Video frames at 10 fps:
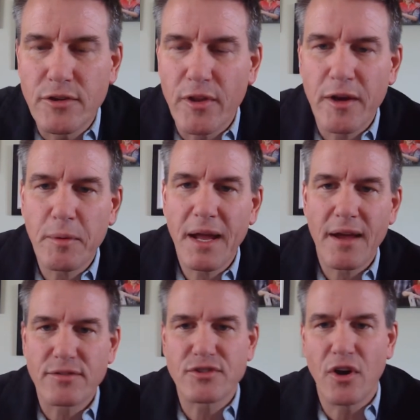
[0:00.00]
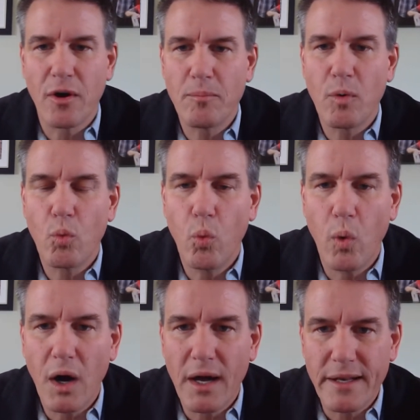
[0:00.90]
there we have Psalm
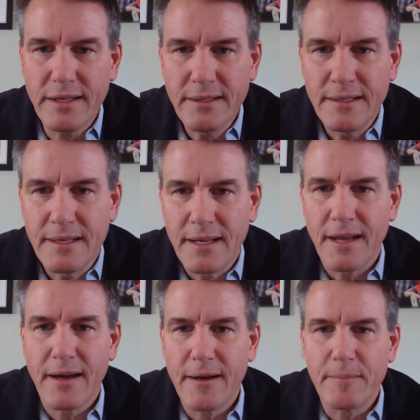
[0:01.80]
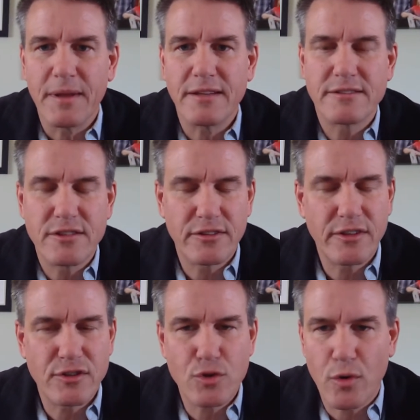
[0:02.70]
1. It's just
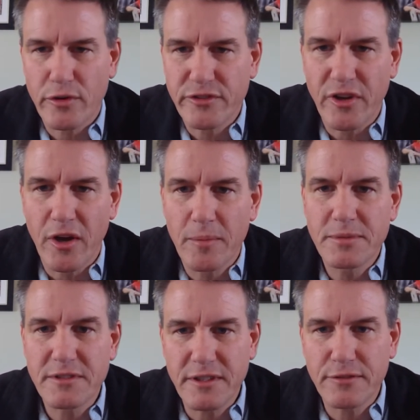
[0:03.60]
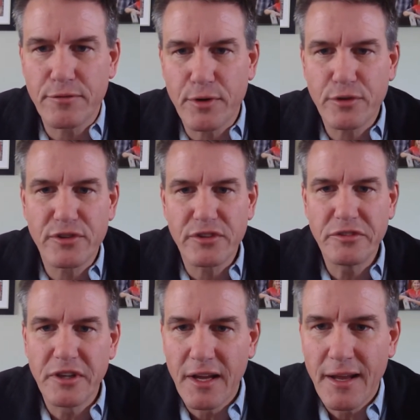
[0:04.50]
a short psalm, 6 verses.
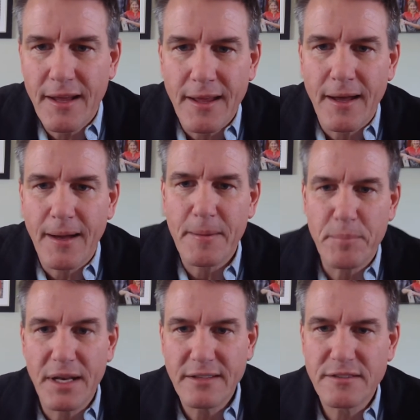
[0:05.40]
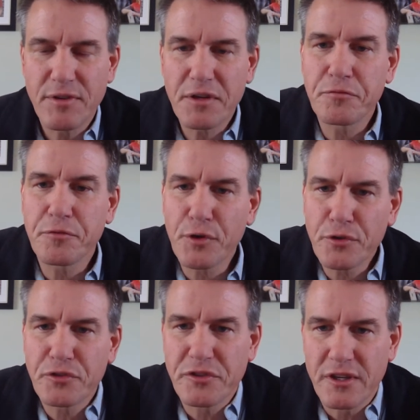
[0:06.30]
But it's the very
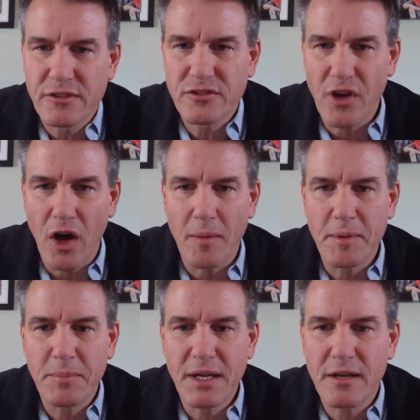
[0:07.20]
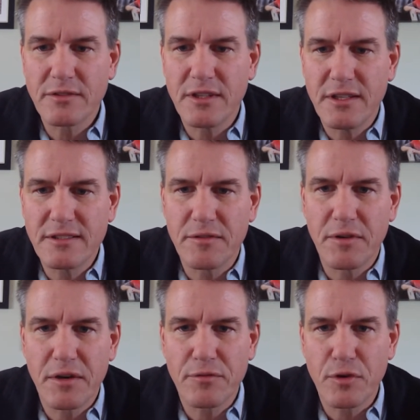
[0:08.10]
first psalm, and because it is the
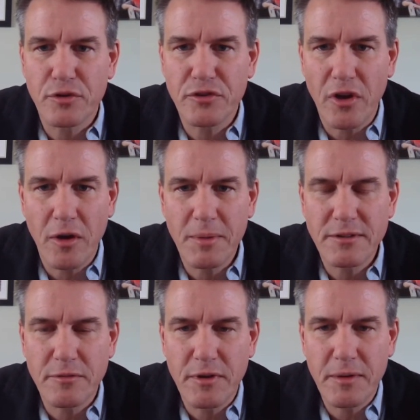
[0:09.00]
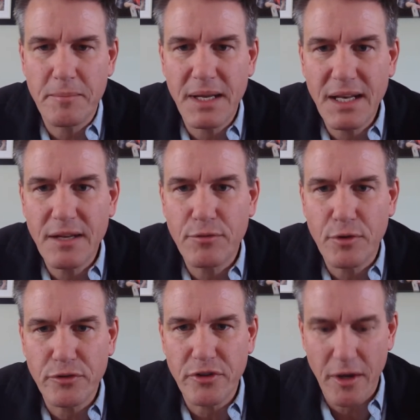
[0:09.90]
very first psalm, it's a very meaningful
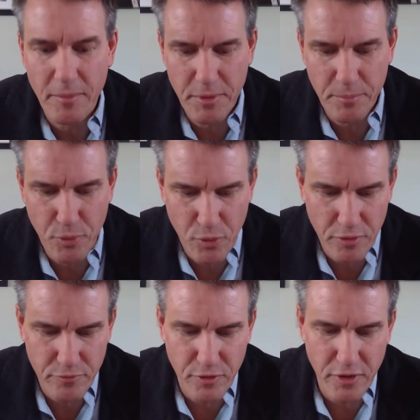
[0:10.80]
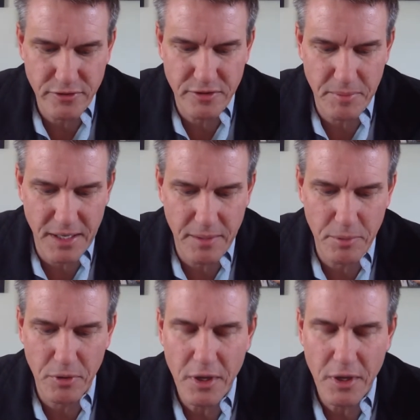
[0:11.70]
psalm and important for us to be able